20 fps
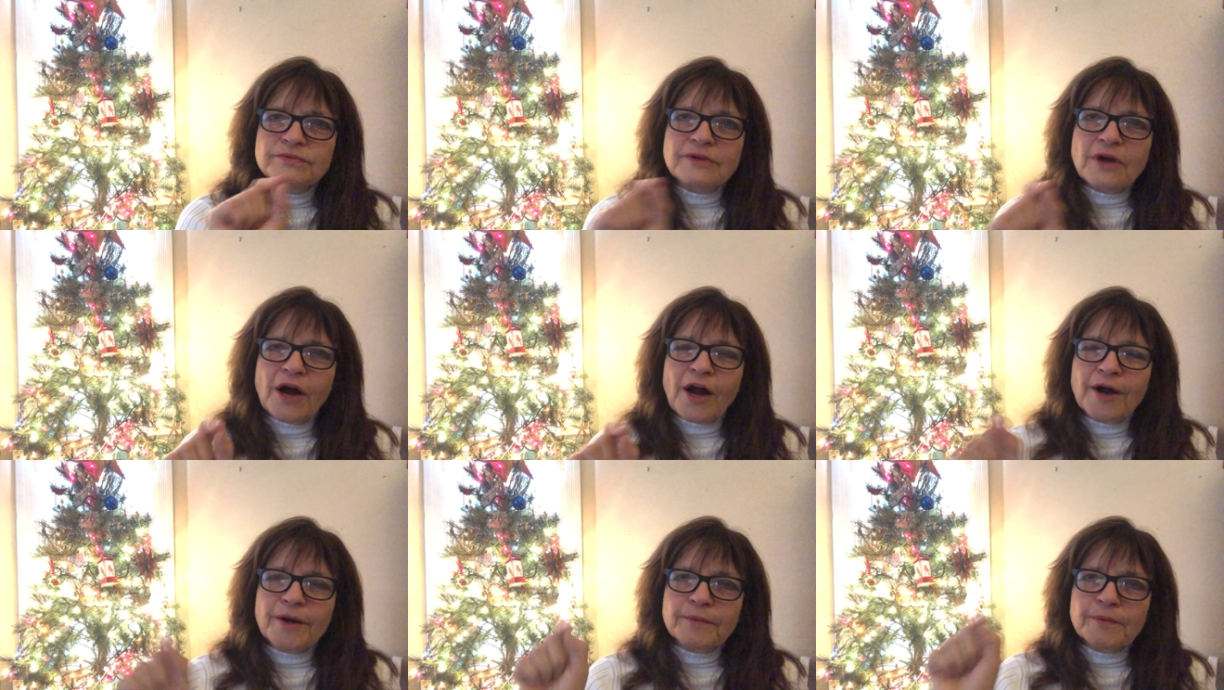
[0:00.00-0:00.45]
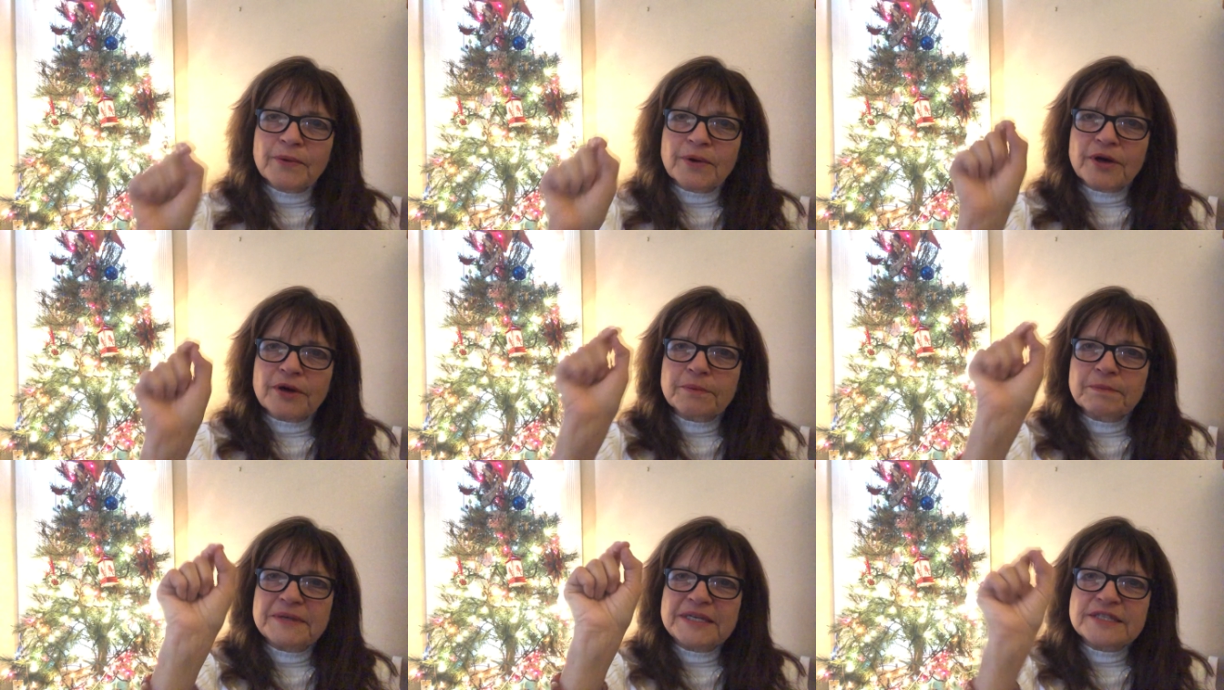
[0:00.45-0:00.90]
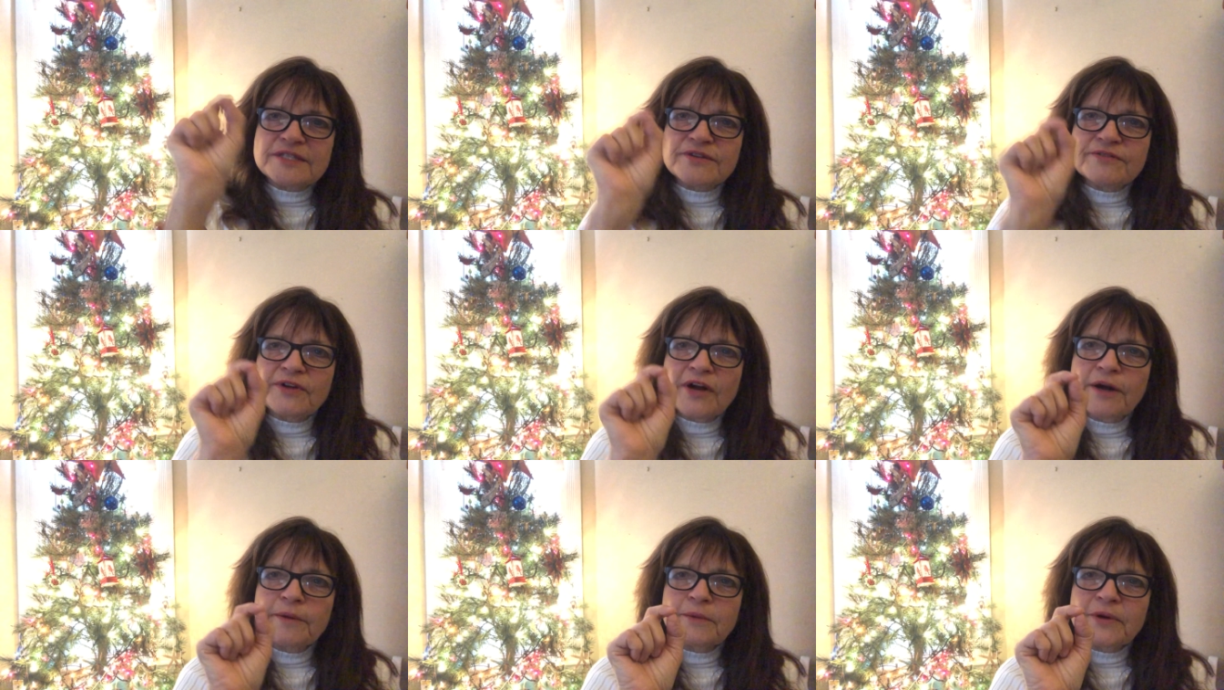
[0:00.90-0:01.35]
artwork, piece of
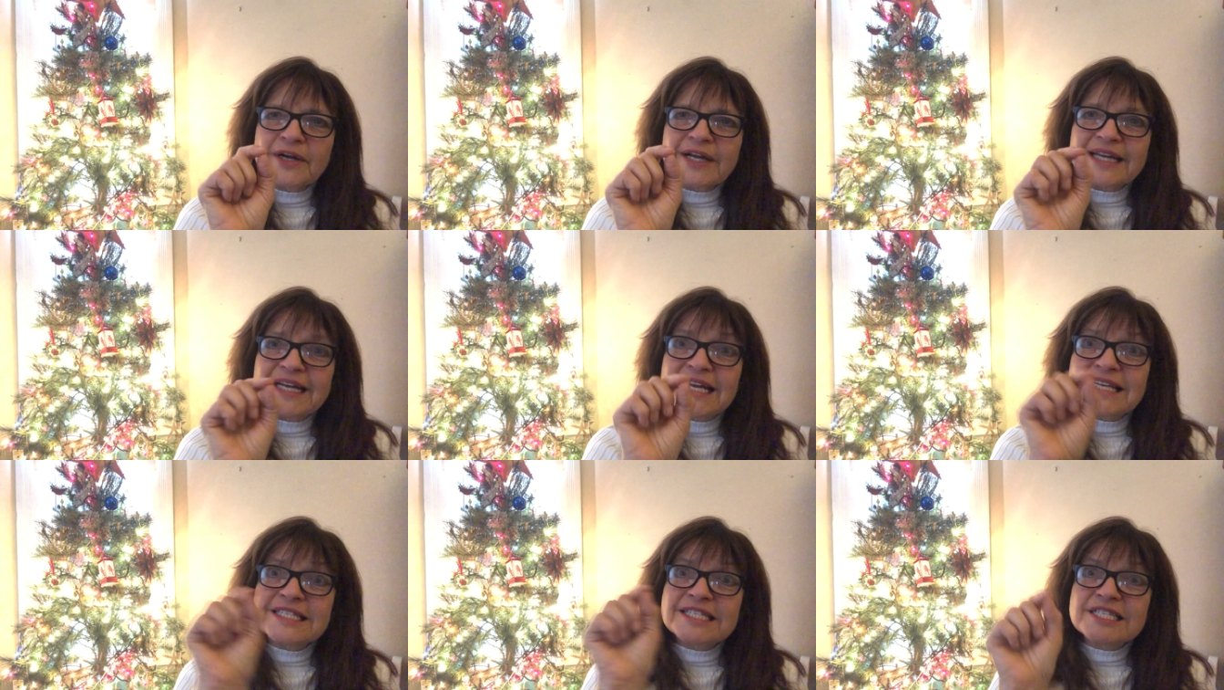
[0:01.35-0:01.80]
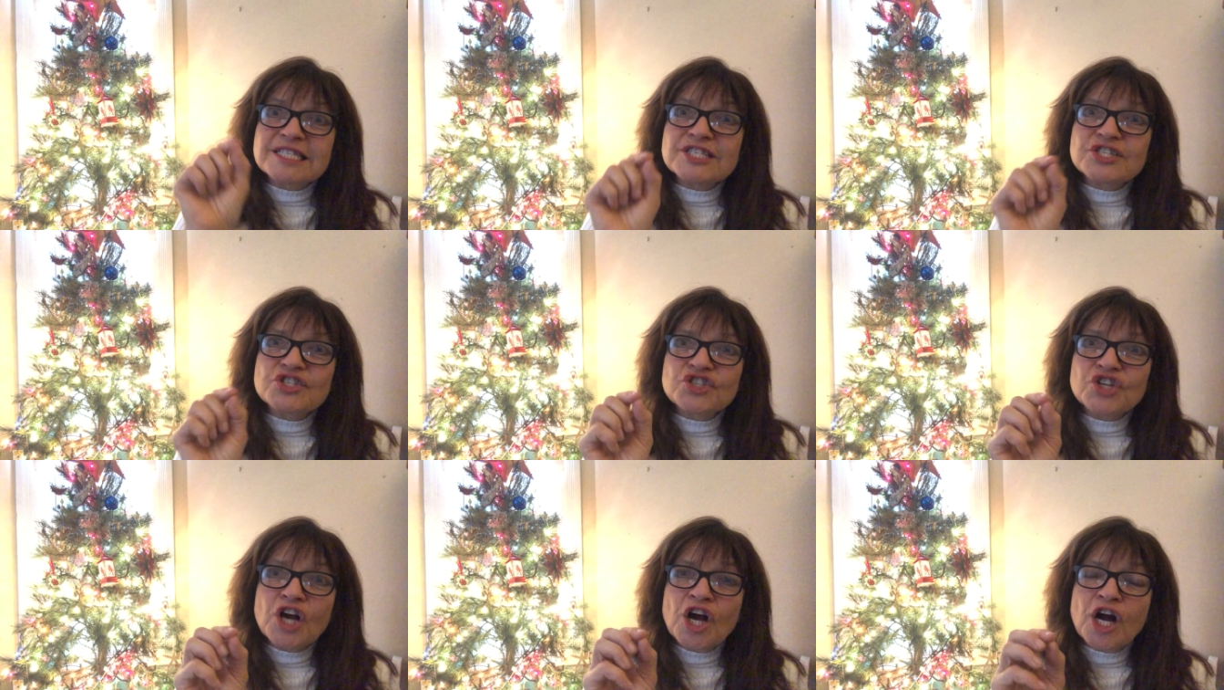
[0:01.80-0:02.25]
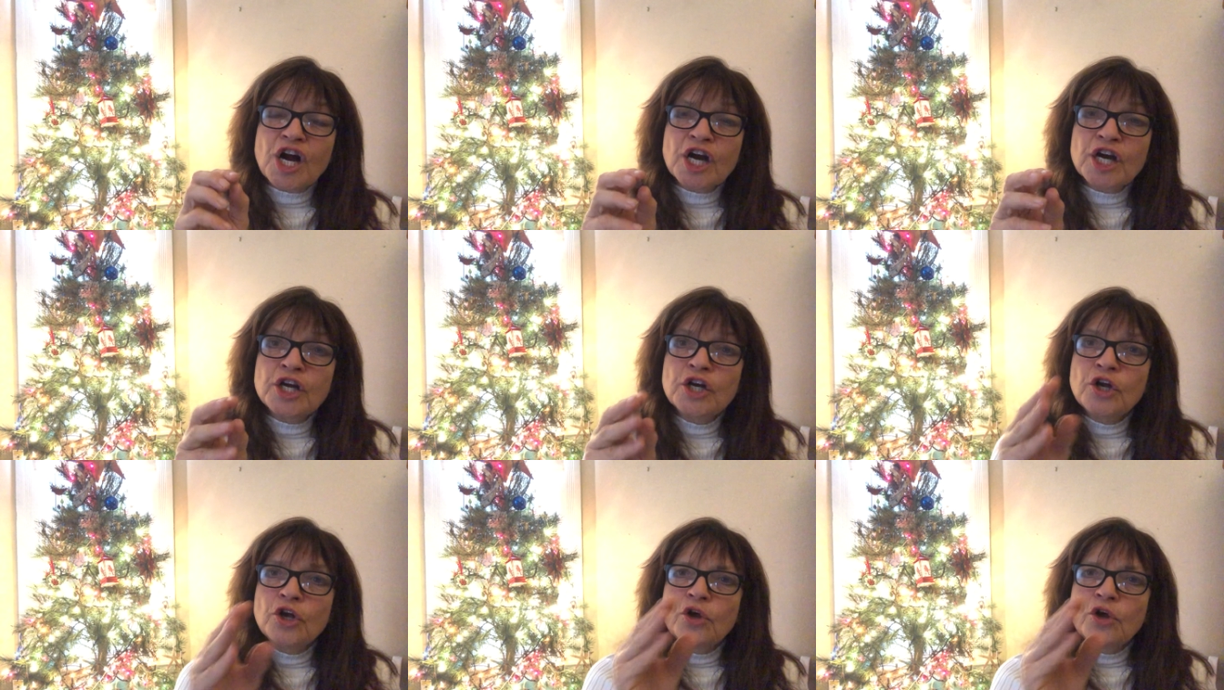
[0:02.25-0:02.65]
artwork. It has a star